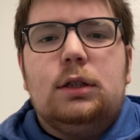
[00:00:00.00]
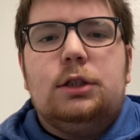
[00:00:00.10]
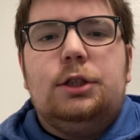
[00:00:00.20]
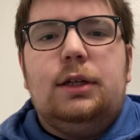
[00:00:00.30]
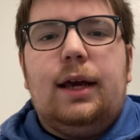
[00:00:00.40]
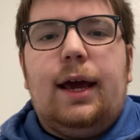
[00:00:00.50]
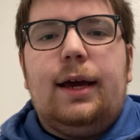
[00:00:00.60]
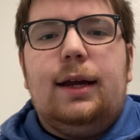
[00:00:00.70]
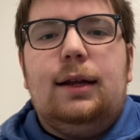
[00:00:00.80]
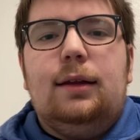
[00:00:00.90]
She
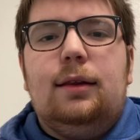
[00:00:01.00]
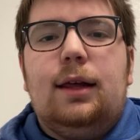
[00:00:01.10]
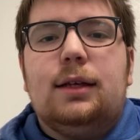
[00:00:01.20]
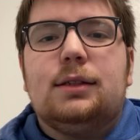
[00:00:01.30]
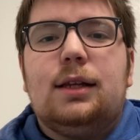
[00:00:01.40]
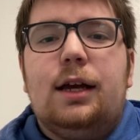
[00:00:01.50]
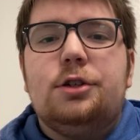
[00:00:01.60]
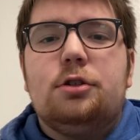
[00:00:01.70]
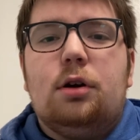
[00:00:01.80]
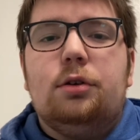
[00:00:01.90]
had the
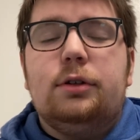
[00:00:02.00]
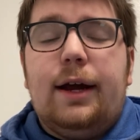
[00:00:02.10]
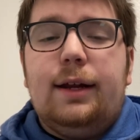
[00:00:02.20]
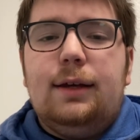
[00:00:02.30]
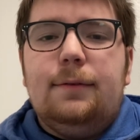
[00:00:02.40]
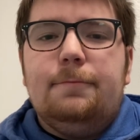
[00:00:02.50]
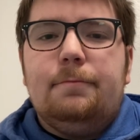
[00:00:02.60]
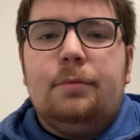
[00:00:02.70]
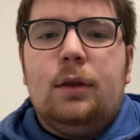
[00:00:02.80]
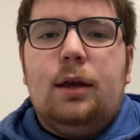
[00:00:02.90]
slideshow ready
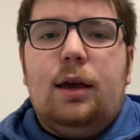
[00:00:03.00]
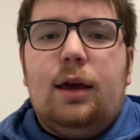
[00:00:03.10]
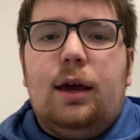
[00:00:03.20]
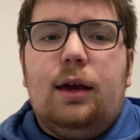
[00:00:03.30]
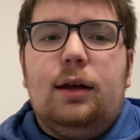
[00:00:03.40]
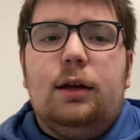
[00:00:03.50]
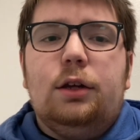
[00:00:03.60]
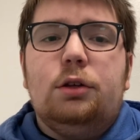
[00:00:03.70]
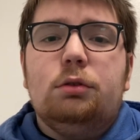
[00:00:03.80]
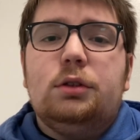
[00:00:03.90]
and
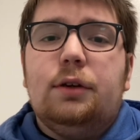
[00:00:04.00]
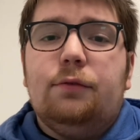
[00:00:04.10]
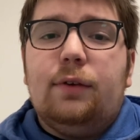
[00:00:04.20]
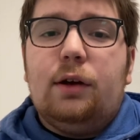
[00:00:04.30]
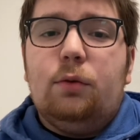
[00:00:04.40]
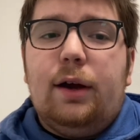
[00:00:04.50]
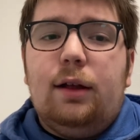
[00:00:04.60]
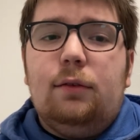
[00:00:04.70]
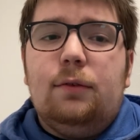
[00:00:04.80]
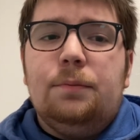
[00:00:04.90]
used it very
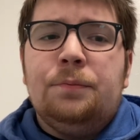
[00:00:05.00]
well.